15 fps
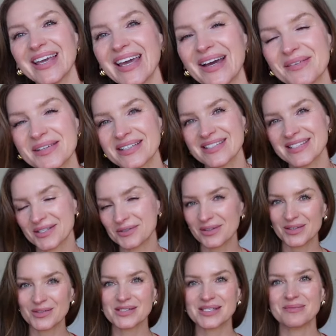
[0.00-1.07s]
I want to share
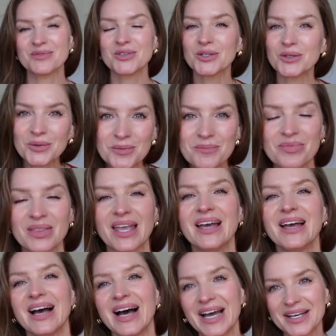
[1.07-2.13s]
with you some new
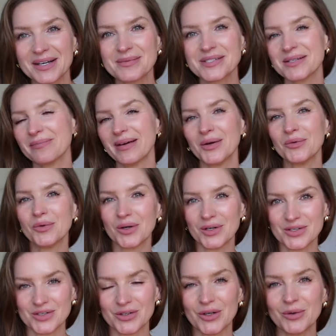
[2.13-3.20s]
items in my
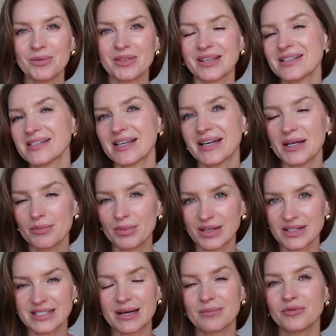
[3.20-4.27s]
wardrobe, things that I
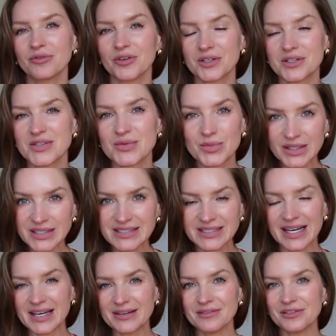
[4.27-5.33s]
picked up for
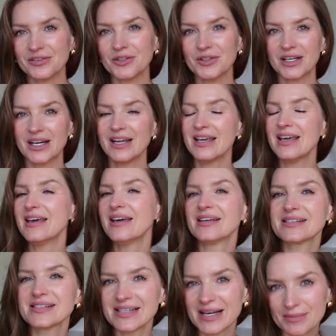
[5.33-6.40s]
springtime, for
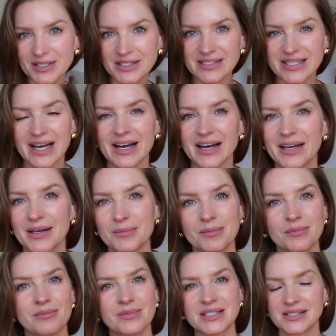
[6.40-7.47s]

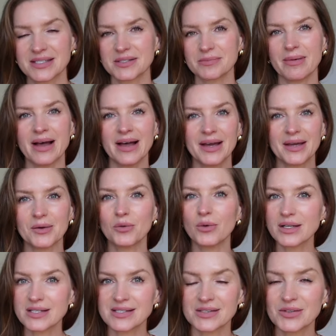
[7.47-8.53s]
summertime. This is my
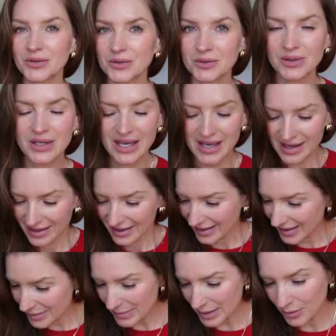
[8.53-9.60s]
what's new
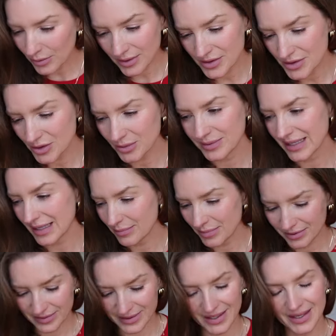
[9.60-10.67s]
in my wardrobe type
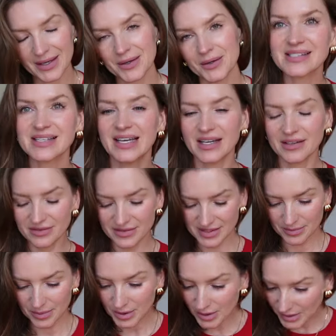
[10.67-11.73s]
of video. I have
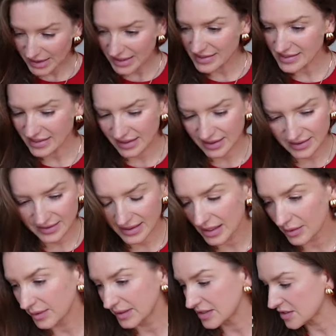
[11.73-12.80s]
some goodies here that
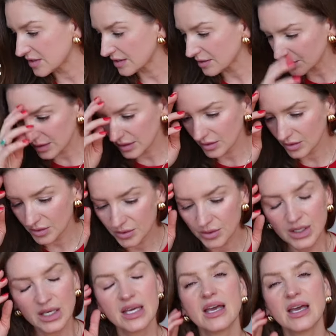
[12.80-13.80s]
I want to share with you.